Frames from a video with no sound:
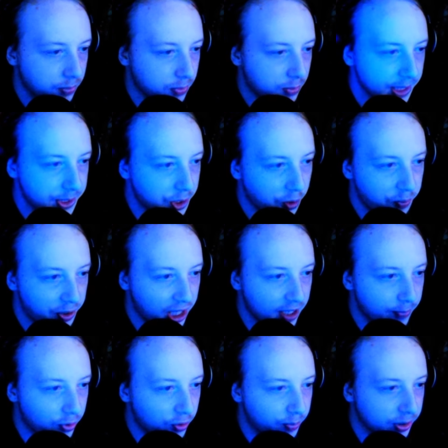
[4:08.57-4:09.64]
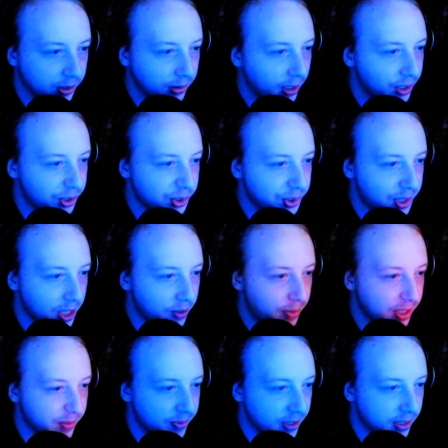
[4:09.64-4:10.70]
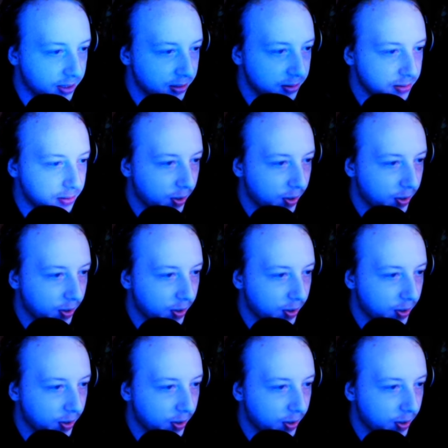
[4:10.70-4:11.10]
And it's still playable, but I can just tell by the ping.